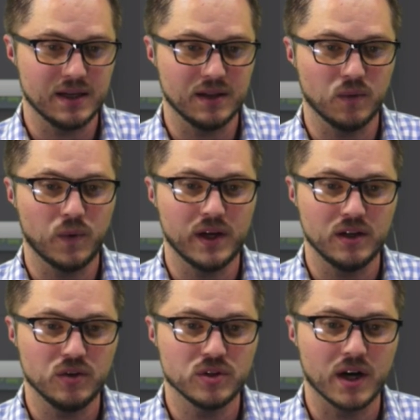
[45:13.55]
and the way to
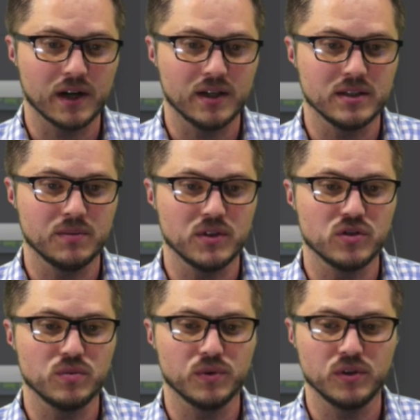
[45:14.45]
use hotkeys can be
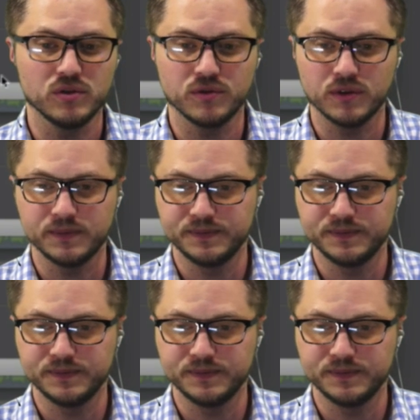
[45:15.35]
super useful.